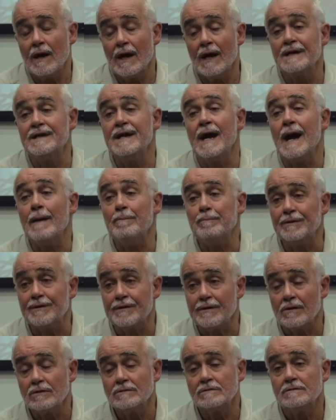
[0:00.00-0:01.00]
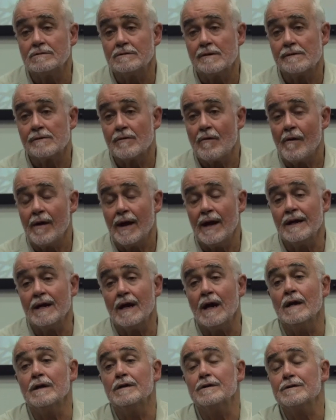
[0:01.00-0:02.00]
adapt and
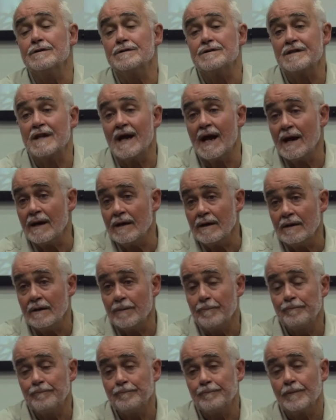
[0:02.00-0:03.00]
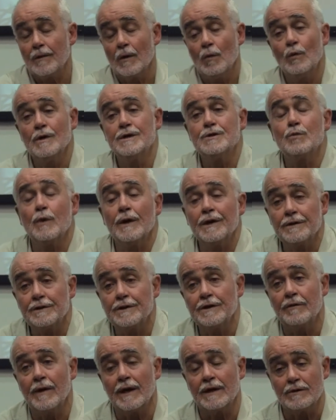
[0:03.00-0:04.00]
understand which way the
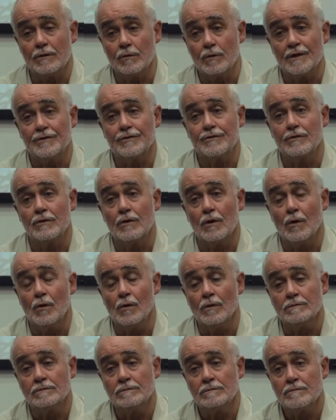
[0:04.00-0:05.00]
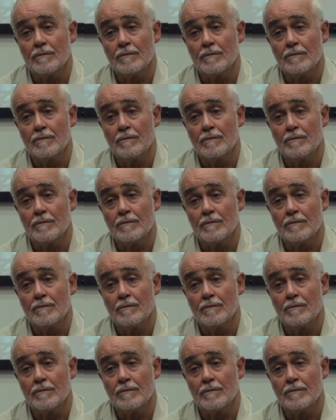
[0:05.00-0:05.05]
director wants to go